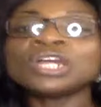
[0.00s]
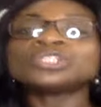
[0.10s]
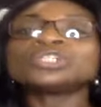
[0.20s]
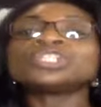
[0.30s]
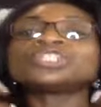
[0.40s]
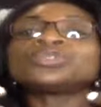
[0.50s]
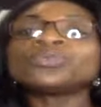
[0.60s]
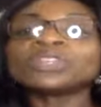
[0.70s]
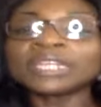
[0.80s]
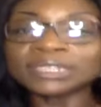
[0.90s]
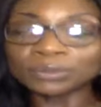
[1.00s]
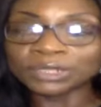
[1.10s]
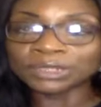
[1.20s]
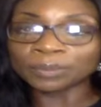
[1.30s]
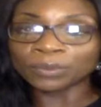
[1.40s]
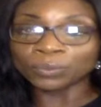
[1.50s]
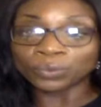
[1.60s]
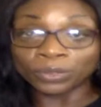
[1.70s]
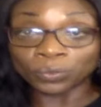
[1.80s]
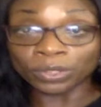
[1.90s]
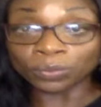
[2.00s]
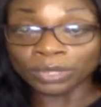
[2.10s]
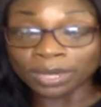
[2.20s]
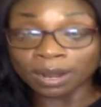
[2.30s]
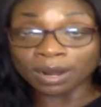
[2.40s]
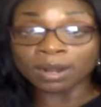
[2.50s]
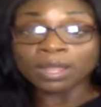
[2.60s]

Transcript: so there's two things we're supposed we, we, we are